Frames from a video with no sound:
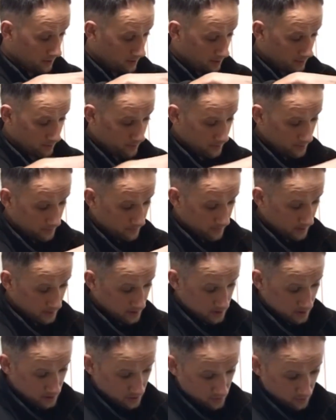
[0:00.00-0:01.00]
the 3
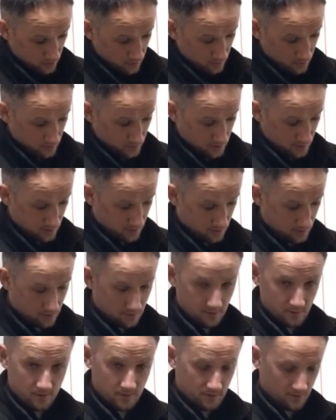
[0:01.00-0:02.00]
fixing screws
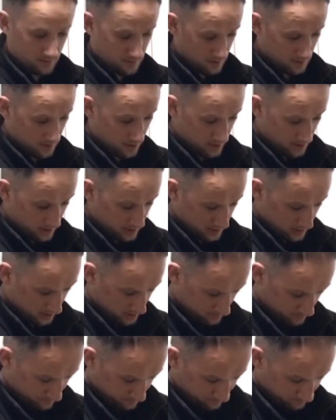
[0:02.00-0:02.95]
like this.